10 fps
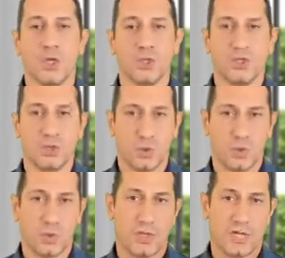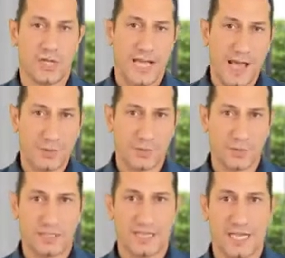So the counts, we
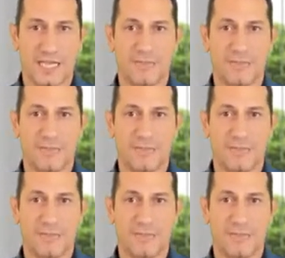said,